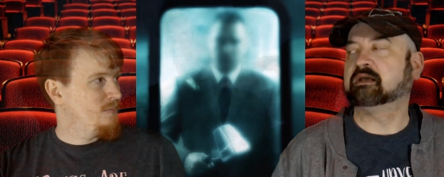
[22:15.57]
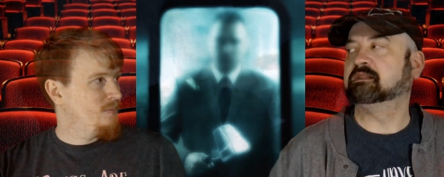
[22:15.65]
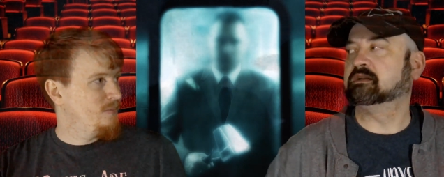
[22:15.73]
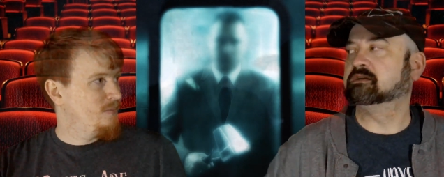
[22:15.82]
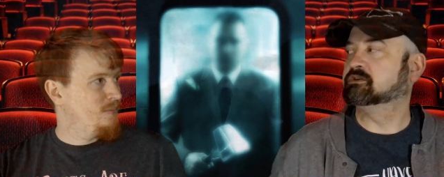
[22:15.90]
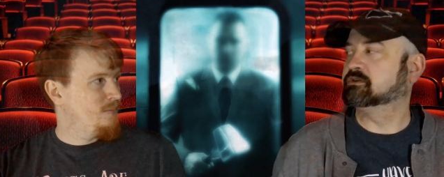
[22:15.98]

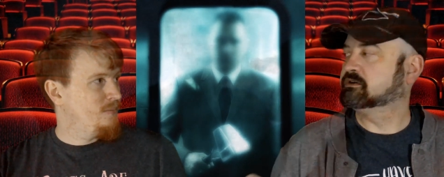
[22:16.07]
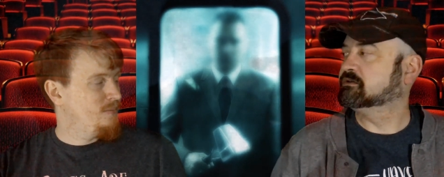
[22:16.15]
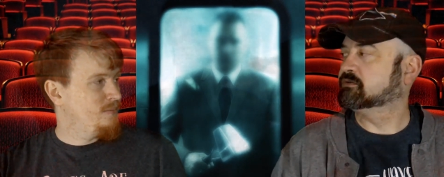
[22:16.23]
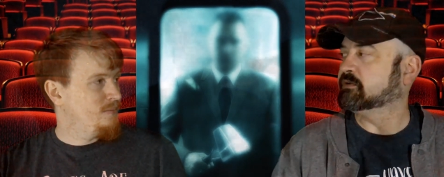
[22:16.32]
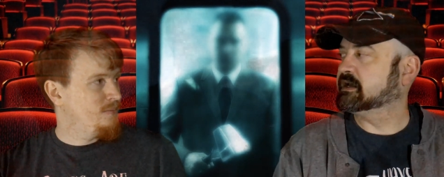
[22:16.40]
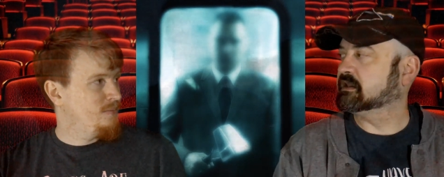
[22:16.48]
Speaker 1: and then
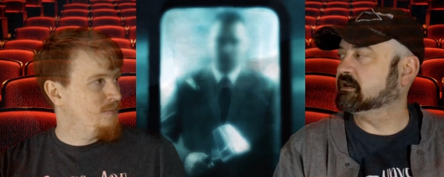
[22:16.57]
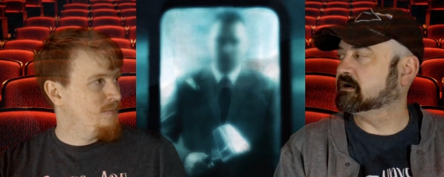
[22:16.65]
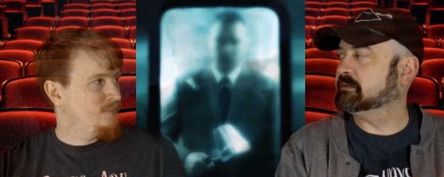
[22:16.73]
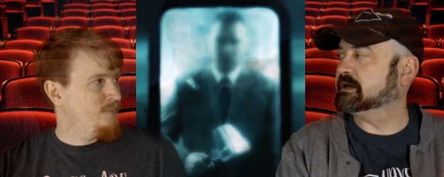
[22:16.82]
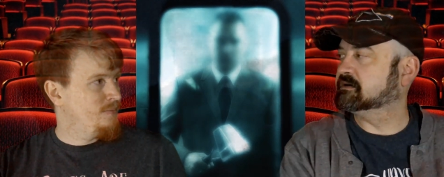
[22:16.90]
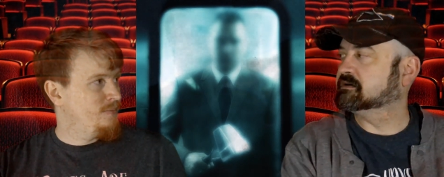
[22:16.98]
tweak a
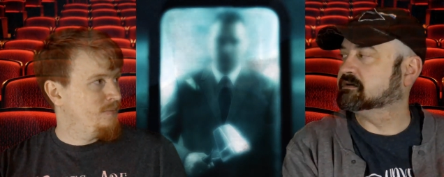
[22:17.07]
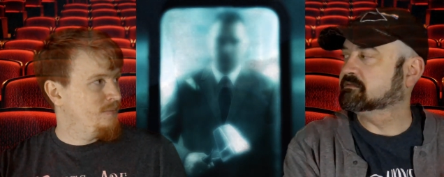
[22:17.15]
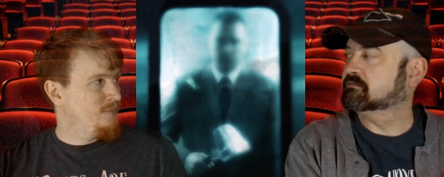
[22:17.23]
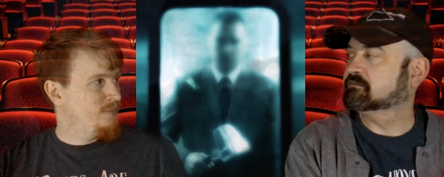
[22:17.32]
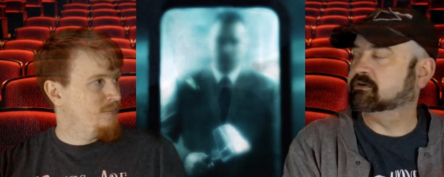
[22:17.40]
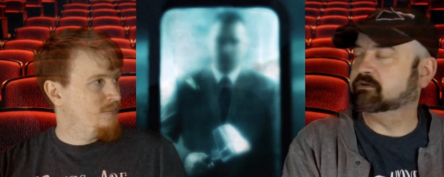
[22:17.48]
little bit
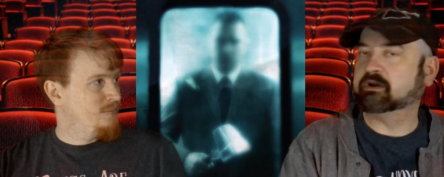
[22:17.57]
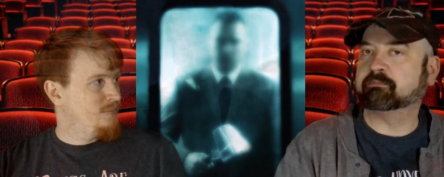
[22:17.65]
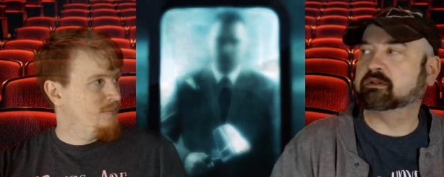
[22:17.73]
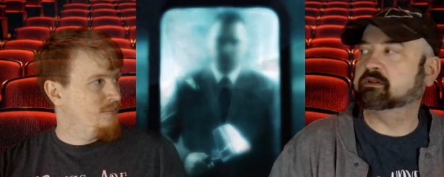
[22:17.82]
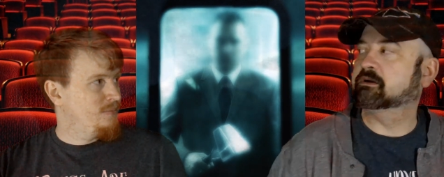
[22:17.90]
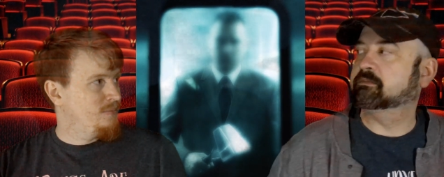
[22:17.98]
tune
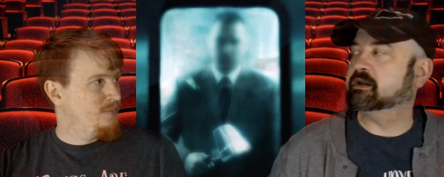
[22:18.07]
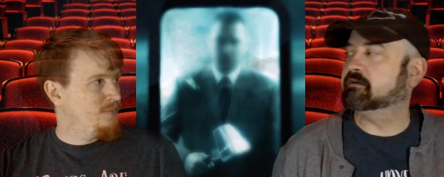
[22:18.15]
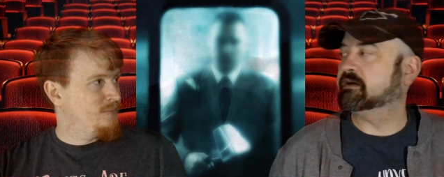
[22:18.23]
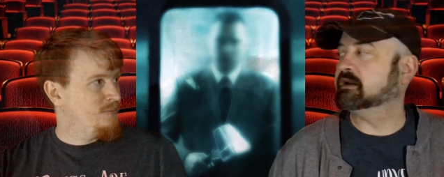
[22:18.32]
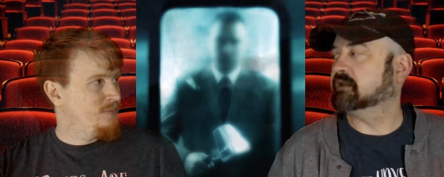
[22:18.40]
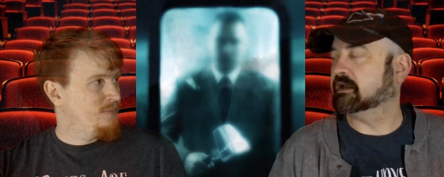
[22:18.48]
up a little bit
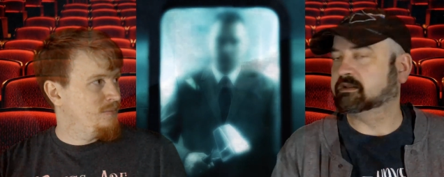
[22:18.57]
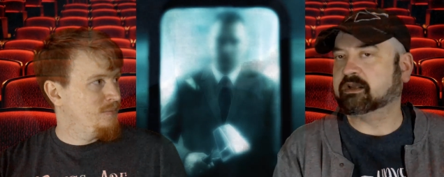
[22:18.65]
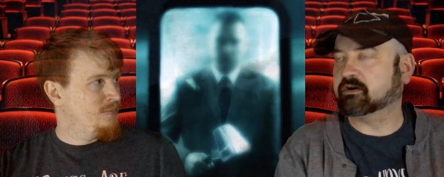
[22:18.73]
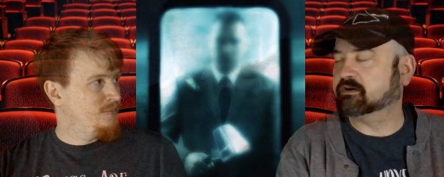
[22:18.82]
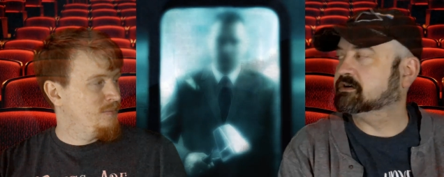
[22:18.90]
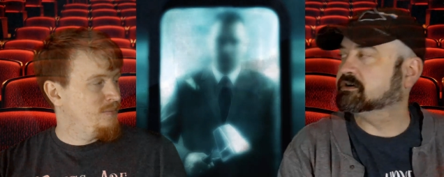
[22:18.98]
of it, like
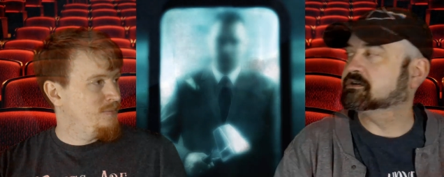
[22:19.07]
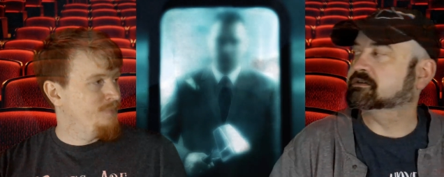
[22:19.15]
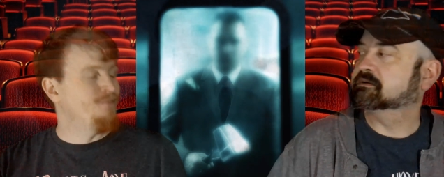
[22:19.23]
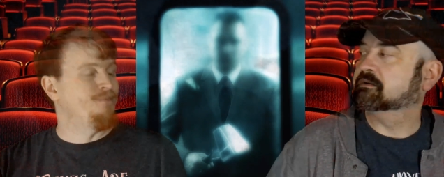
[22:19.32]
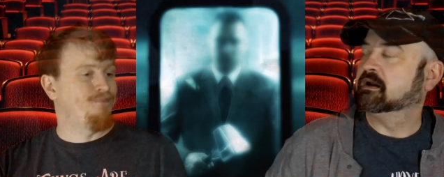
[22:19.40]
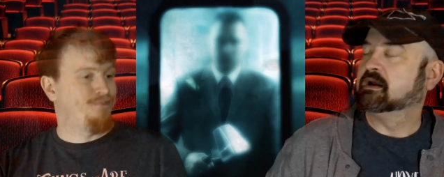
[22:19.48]
characters,
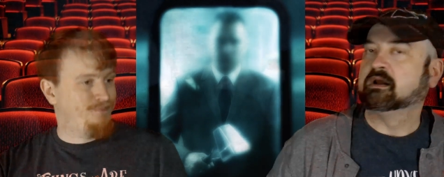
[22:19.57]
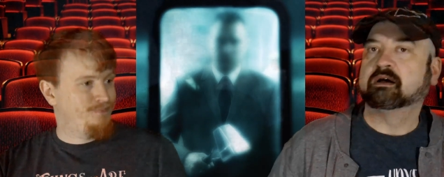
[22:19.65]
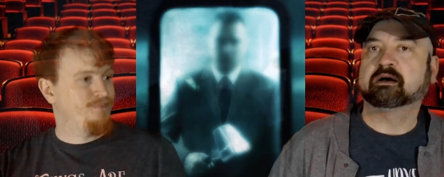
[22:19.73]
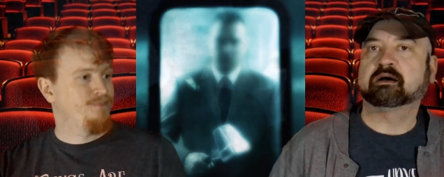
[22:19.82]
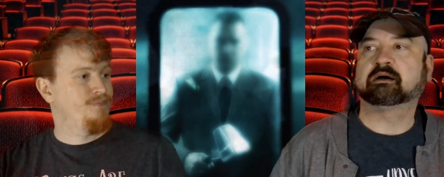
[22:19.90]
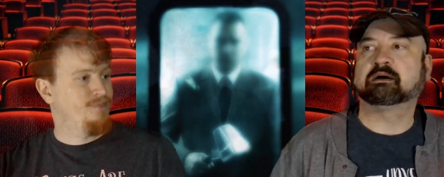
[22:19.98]
mm-hmm.